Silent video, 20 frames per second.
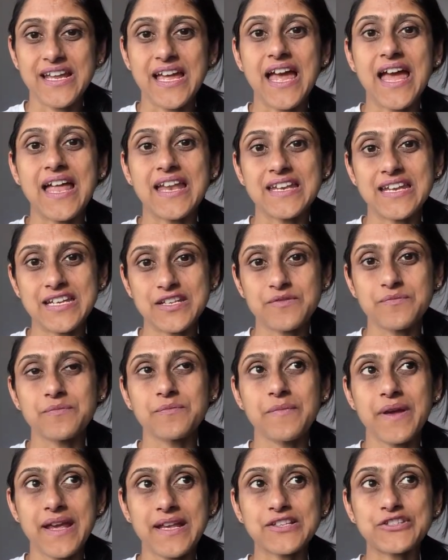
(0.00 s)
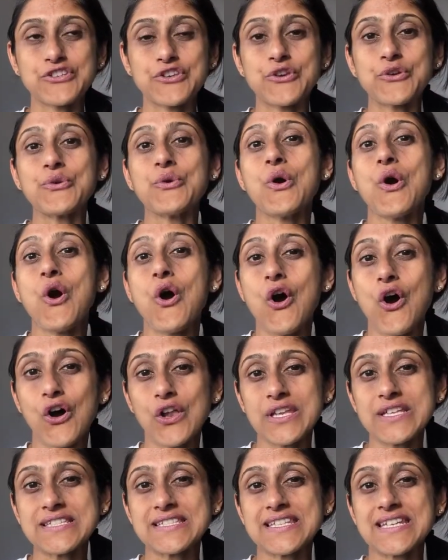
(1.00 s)
and it makes you
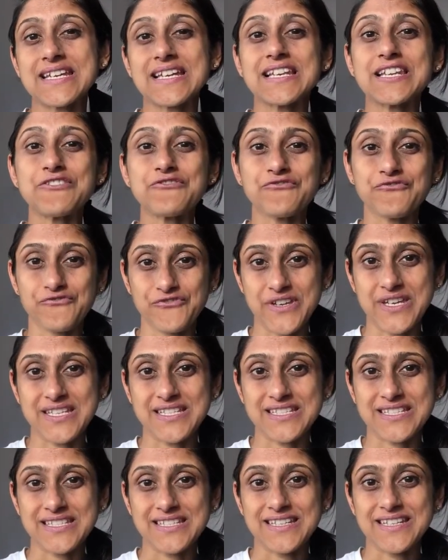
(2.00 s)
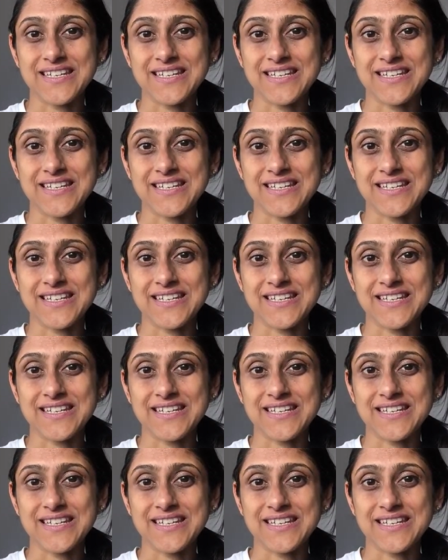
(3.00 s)
holistically fit.